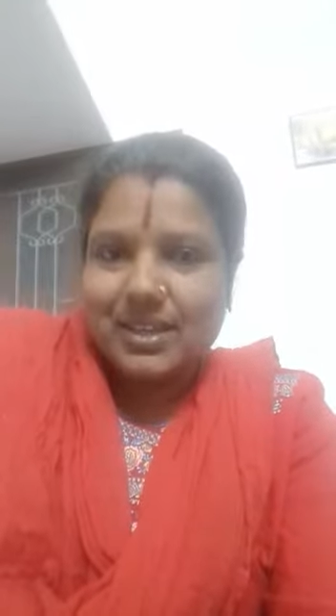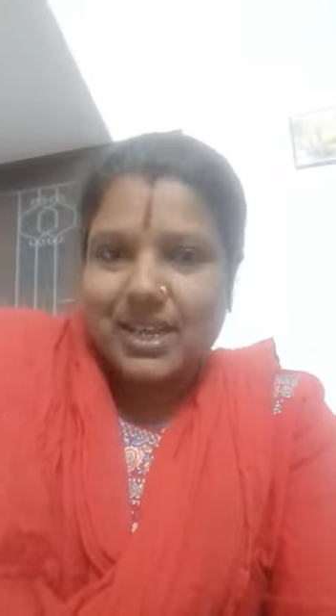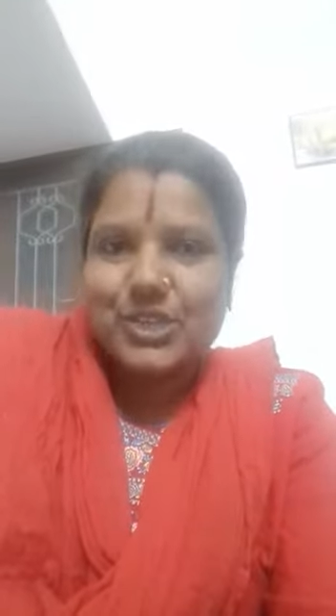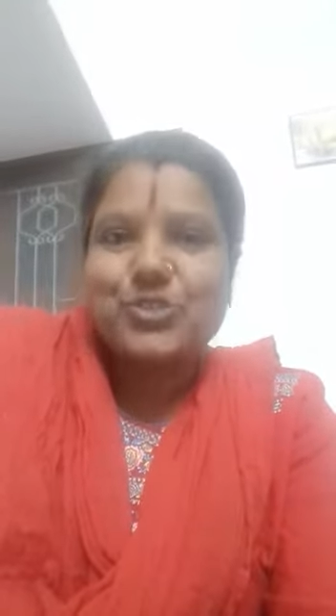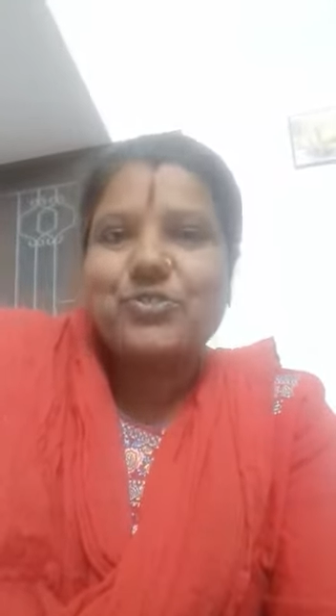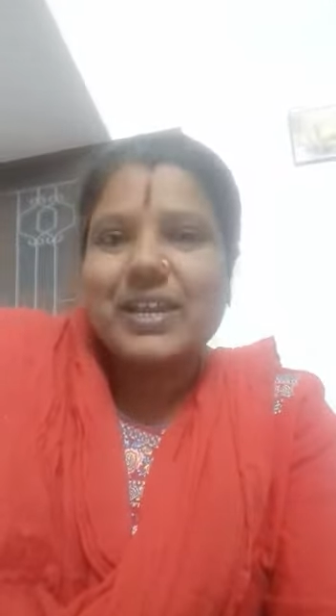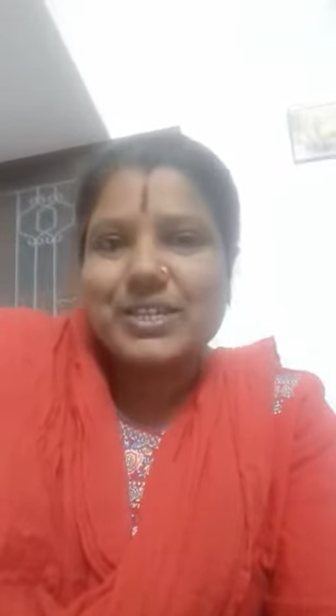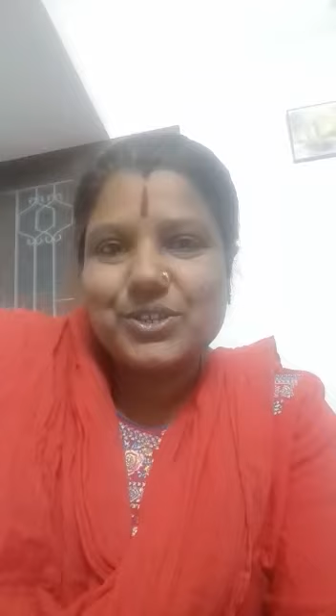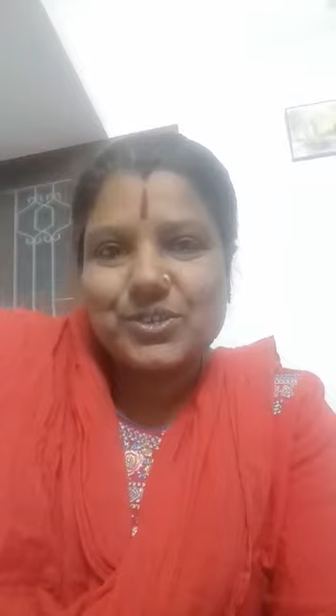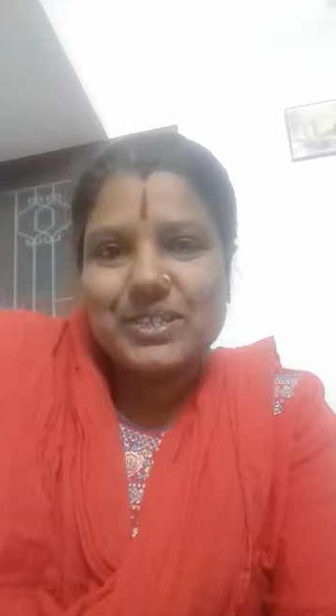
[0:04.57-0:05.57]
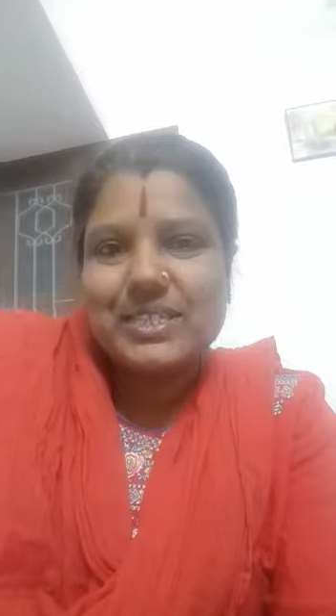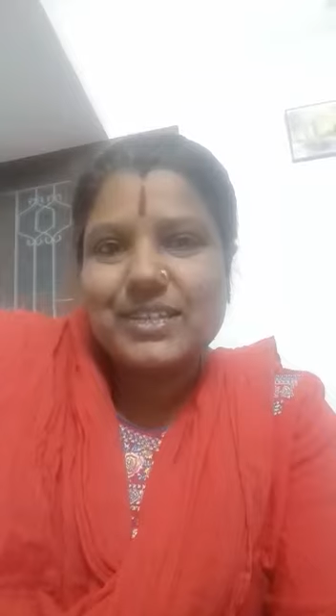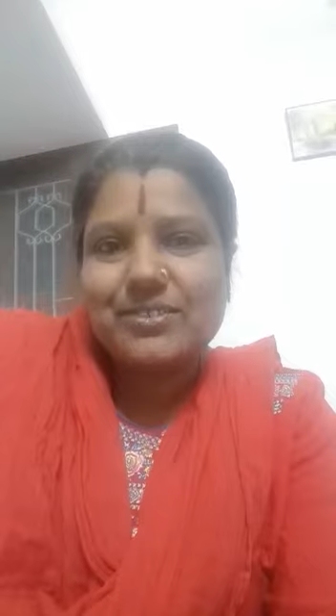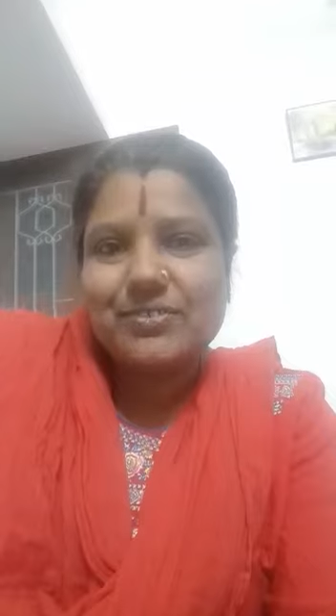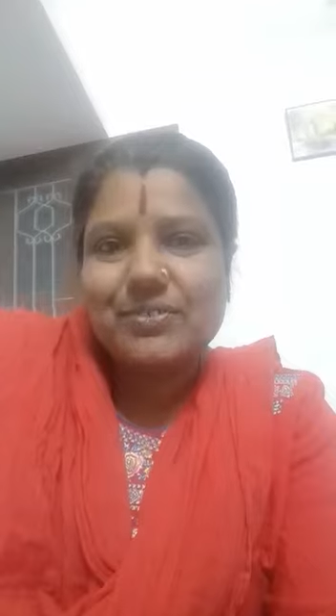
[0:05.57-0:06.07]
and you find
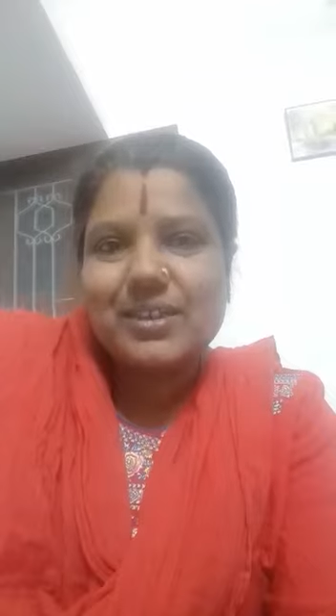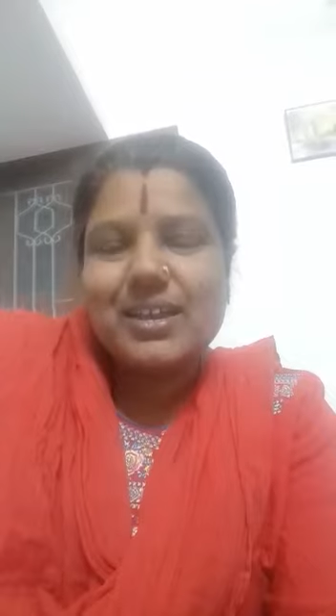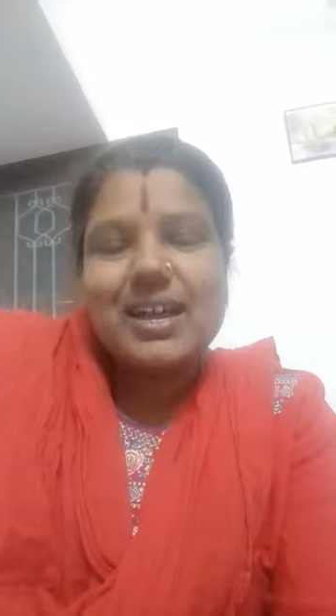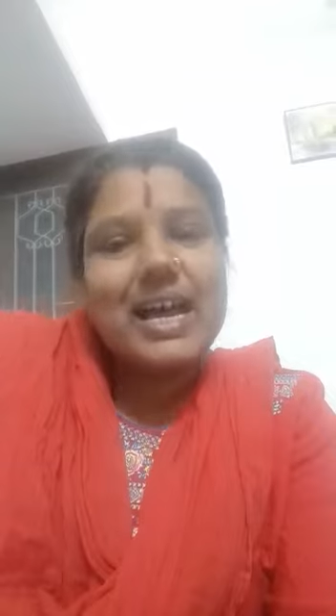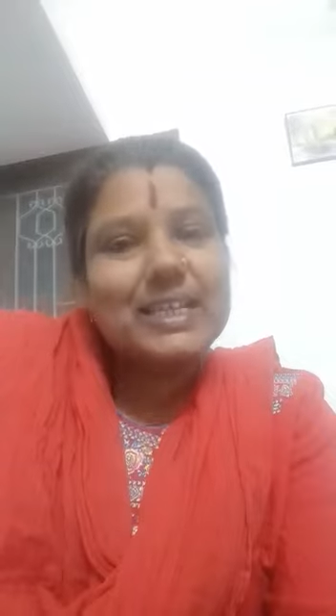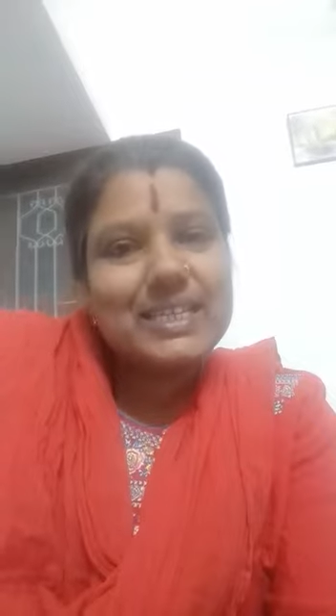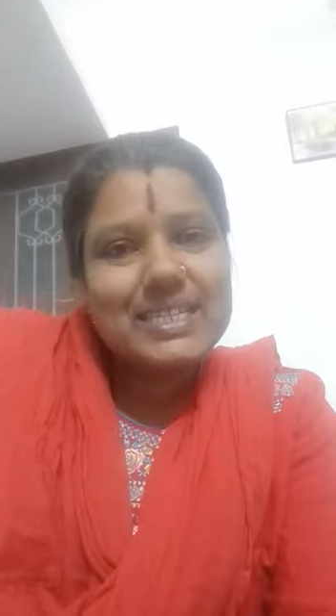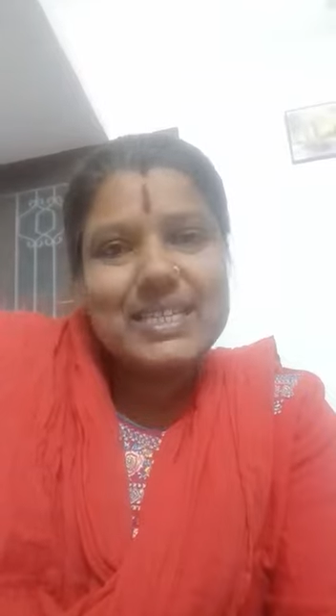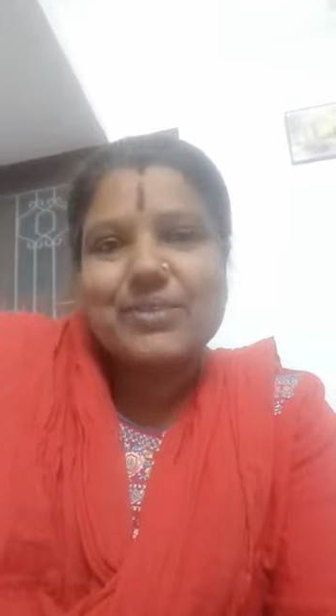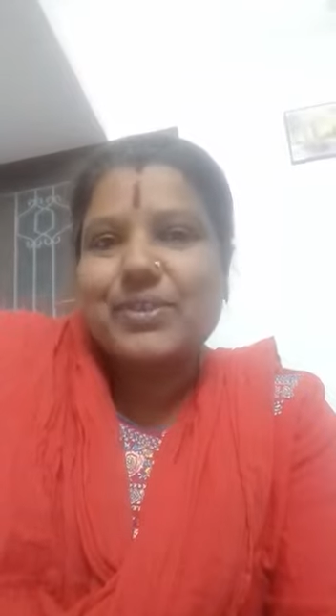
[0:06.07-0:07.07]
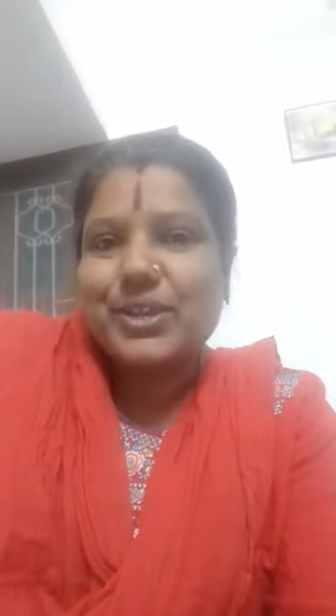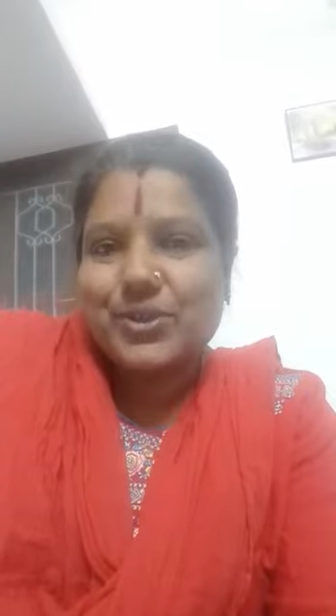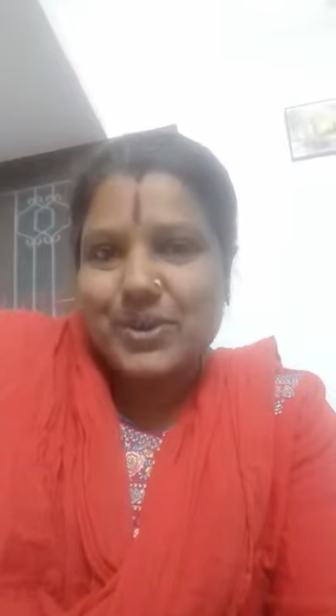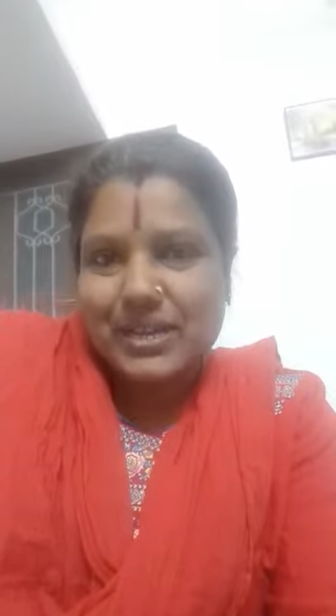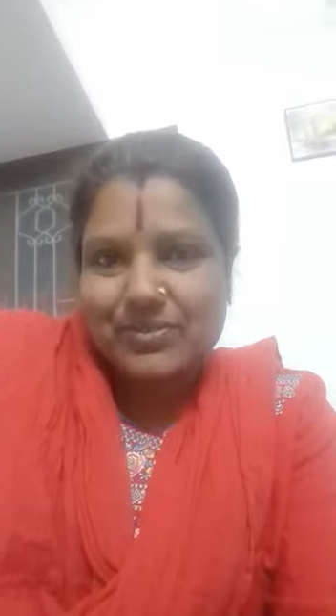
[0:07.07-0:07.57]
yourself others giving
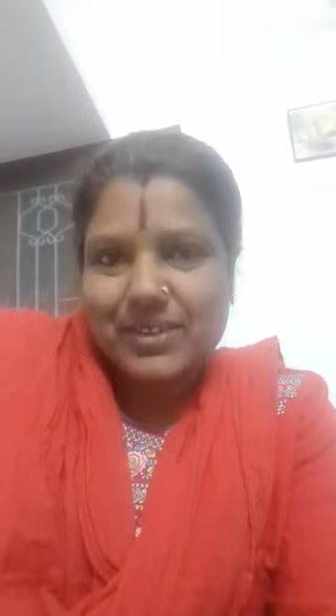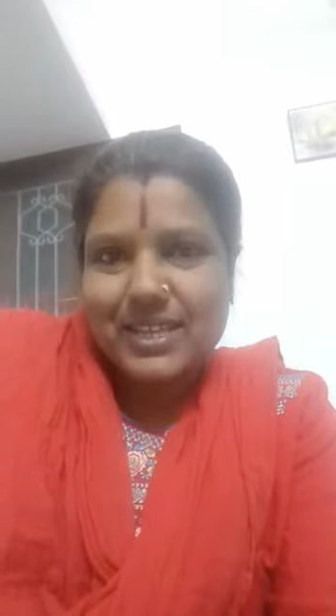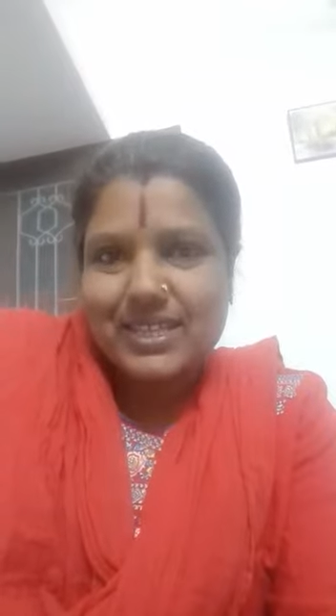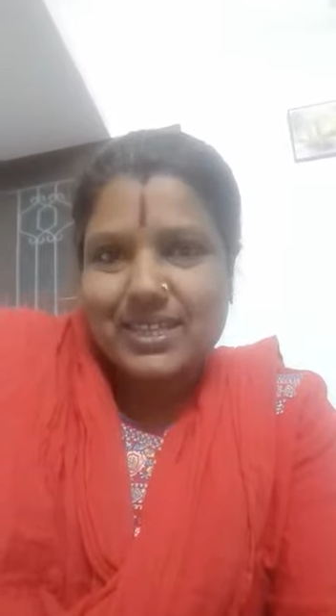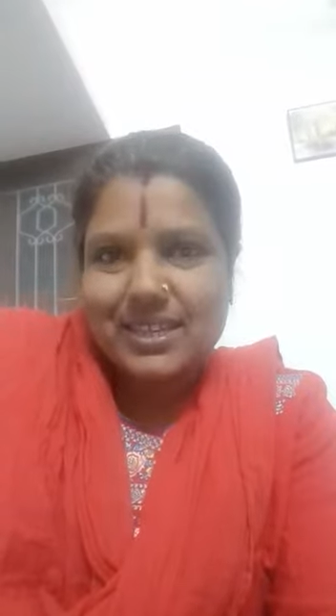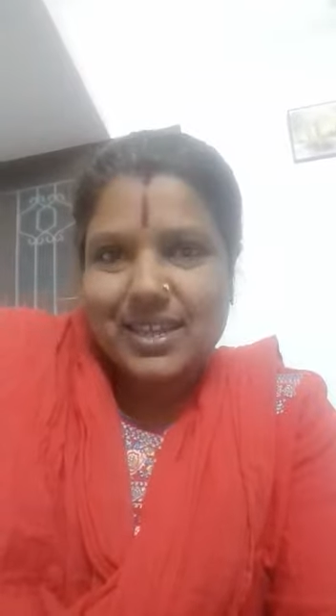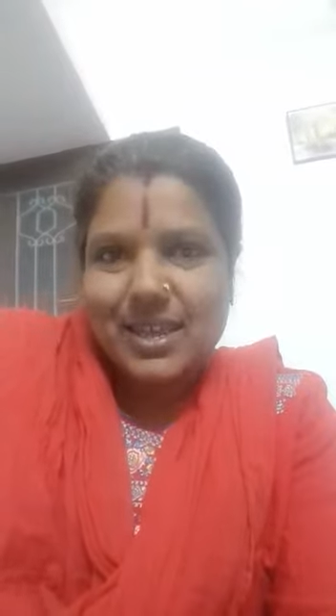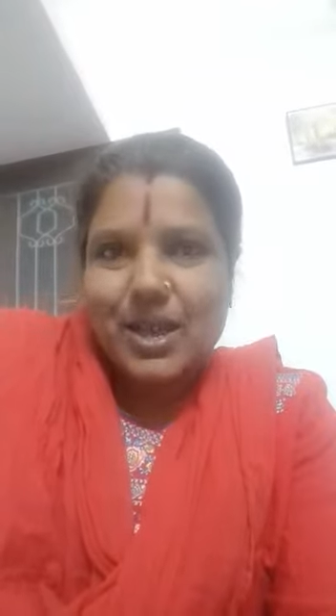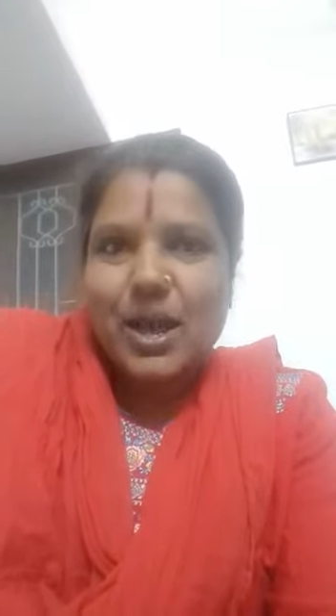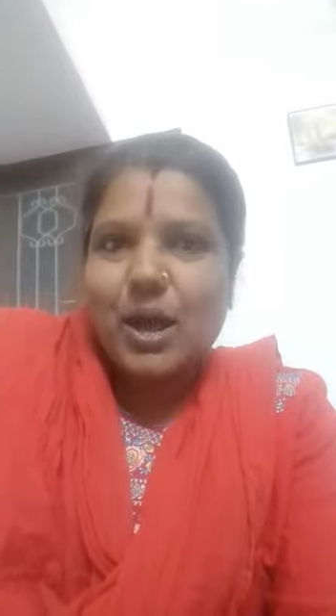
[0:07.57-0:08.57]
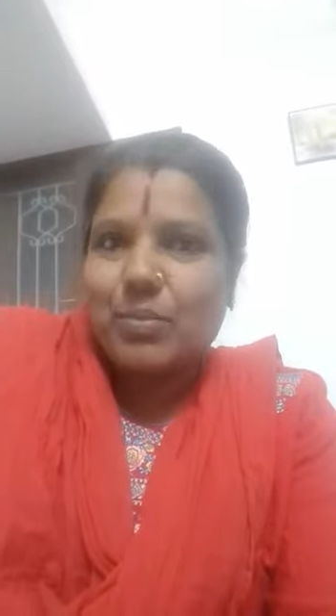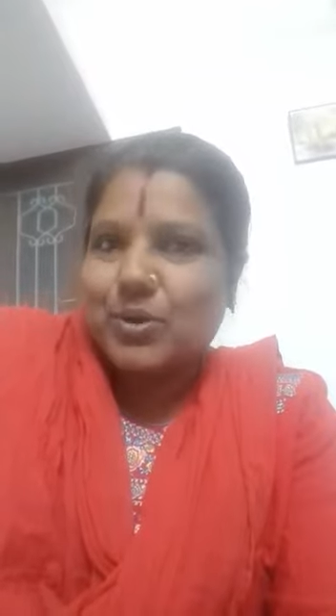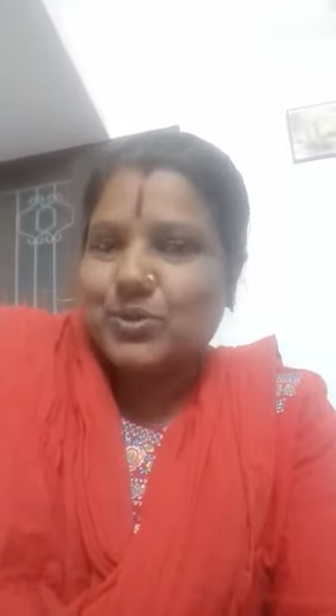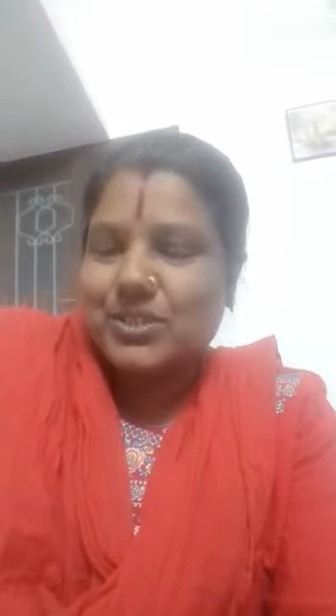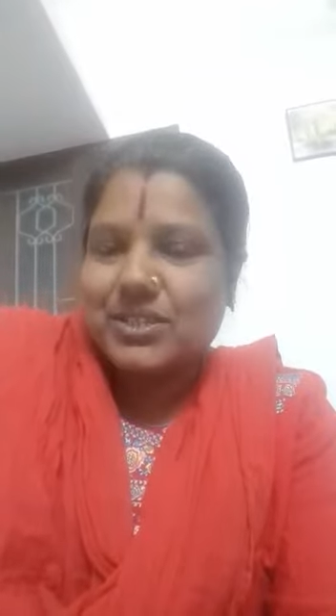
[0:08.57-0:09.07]
you advice
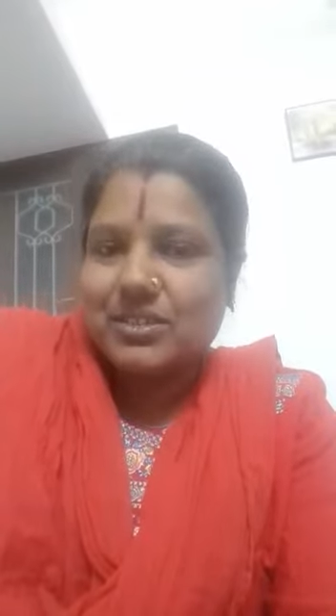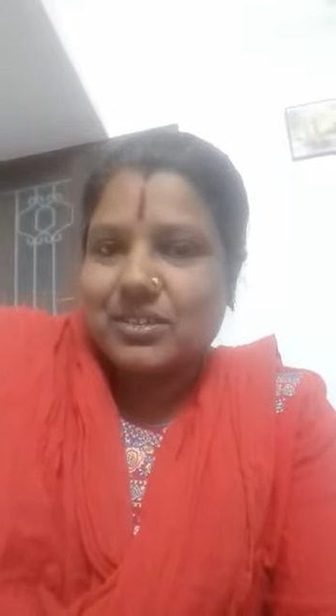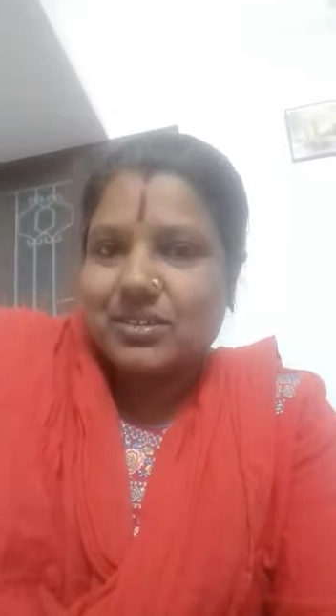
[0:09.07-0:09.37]
about